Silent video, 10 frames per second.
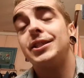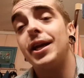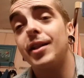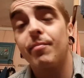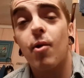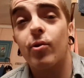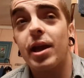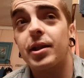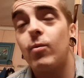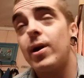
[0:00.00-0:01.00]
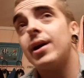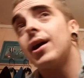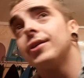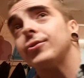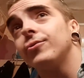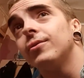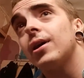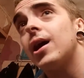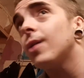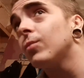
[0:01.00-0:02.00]
chain smoking the way I do,
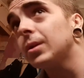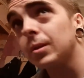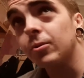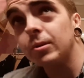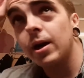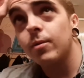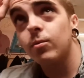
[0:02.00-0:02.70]
I will look like